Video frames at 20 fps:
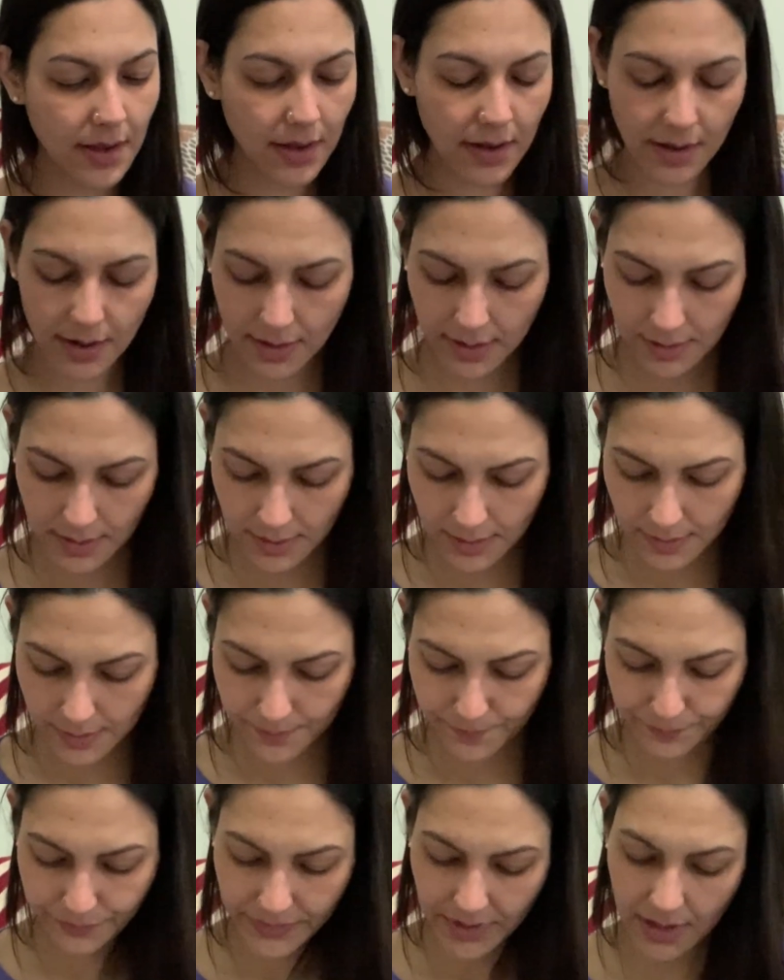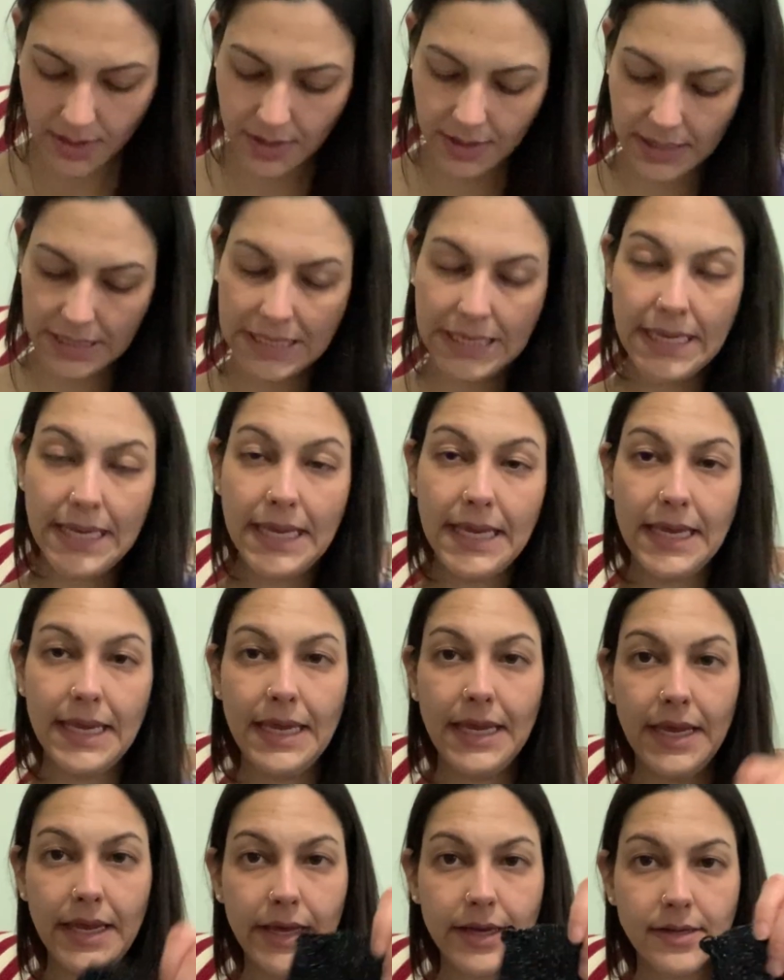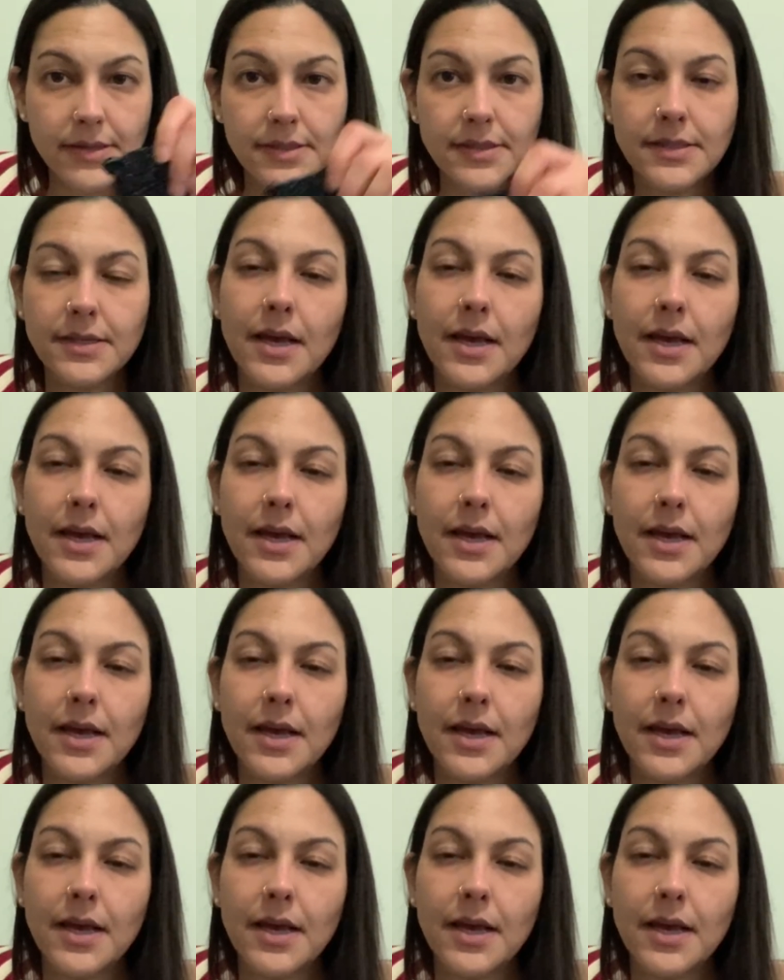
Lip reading: And then yes,